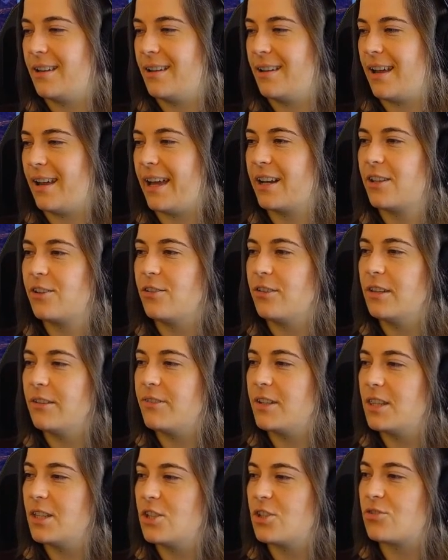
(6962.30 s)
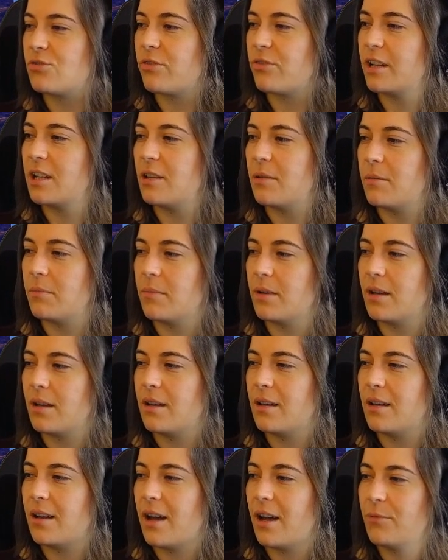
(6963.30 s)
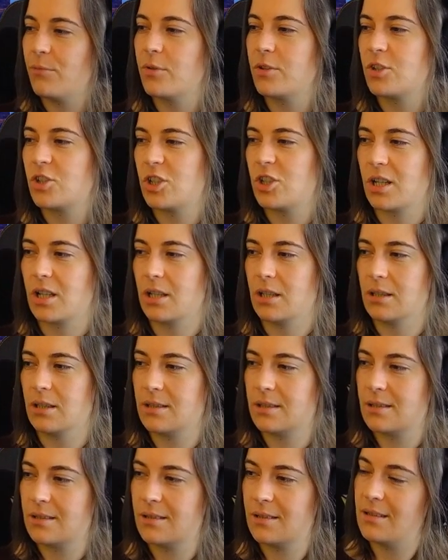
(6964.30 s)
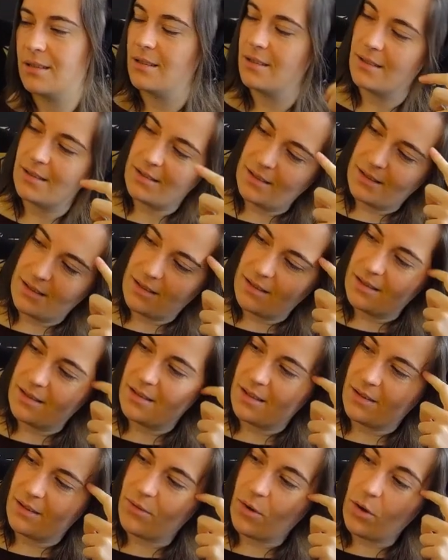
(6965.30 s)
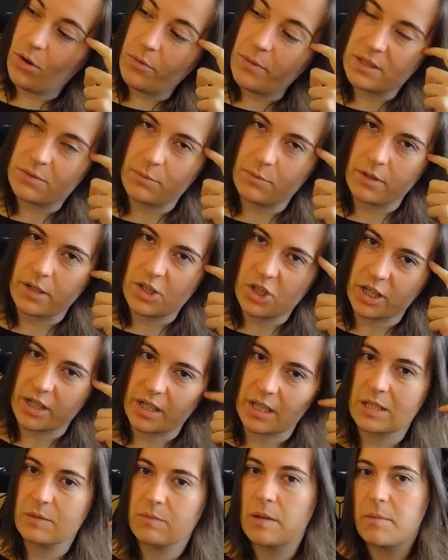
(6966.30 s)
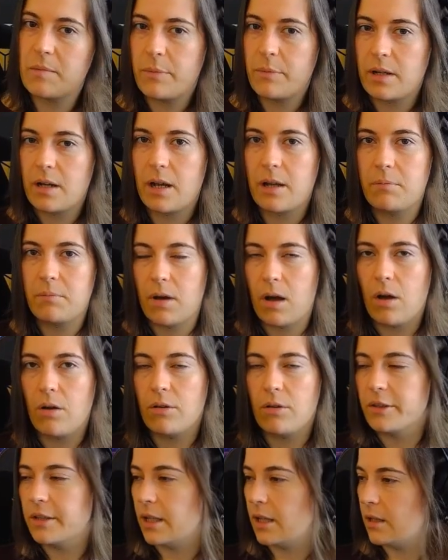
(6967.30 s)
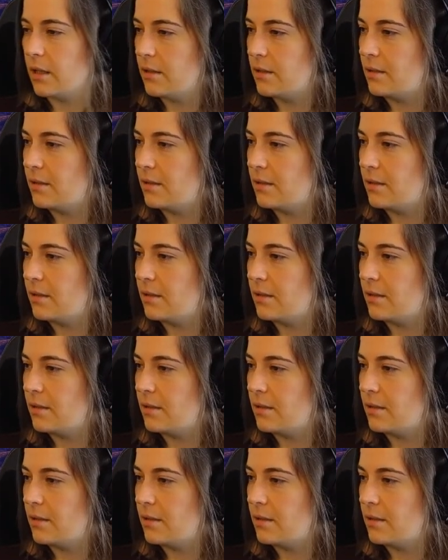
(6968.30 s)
Anna, you're living the dream. I want chickens. I've always wanted chickens. Maybe when I'm older.